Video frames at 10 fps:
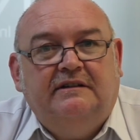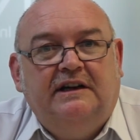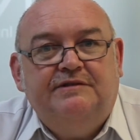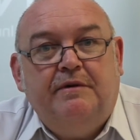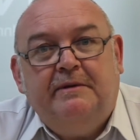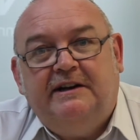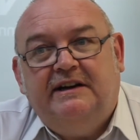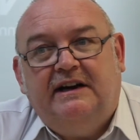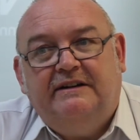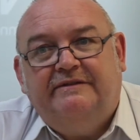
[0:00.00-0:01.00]
is we might
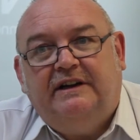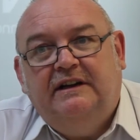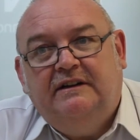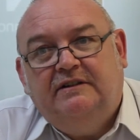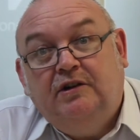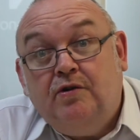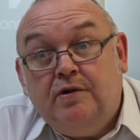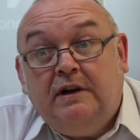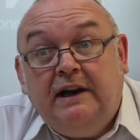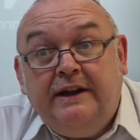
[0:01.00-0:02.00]
have a low
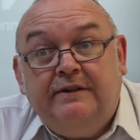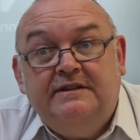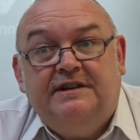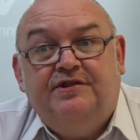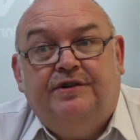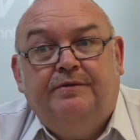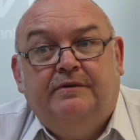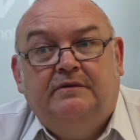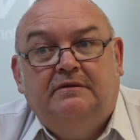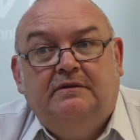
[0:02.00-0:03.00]
clearance issue
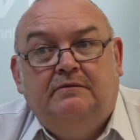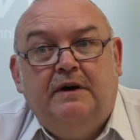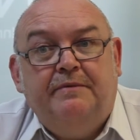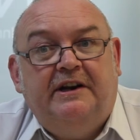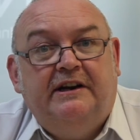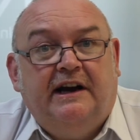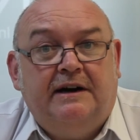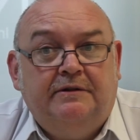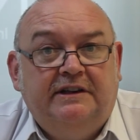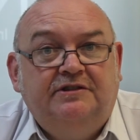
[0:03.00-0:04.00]
where we need an
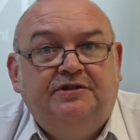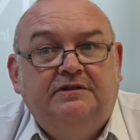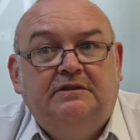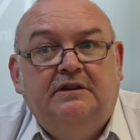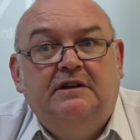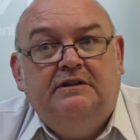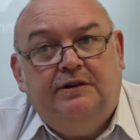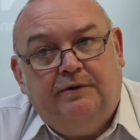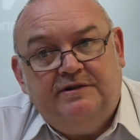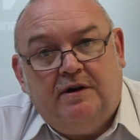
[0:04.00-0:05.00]
outage
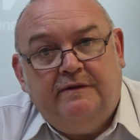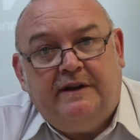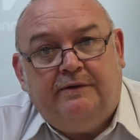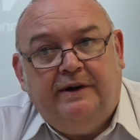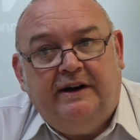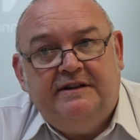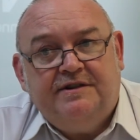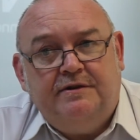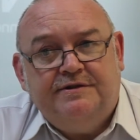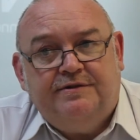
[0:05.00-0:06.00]
to resolve that ratings
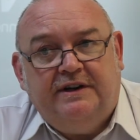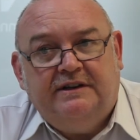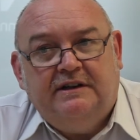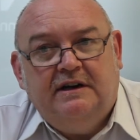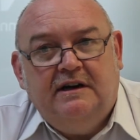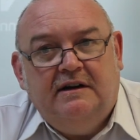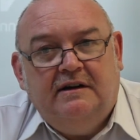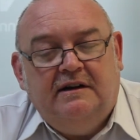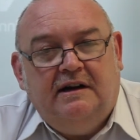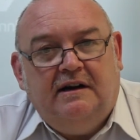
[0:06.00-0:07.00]
constraint.
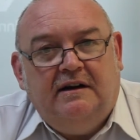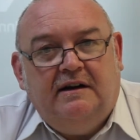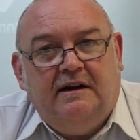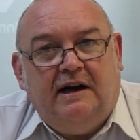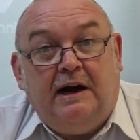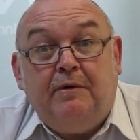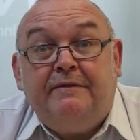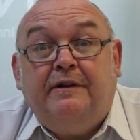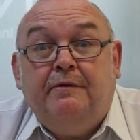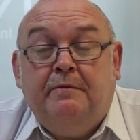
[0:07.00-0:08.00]

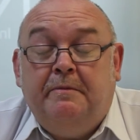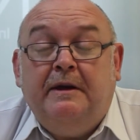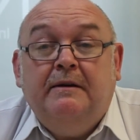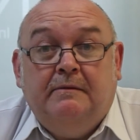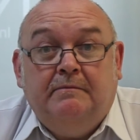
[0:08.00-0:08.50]
However, it would be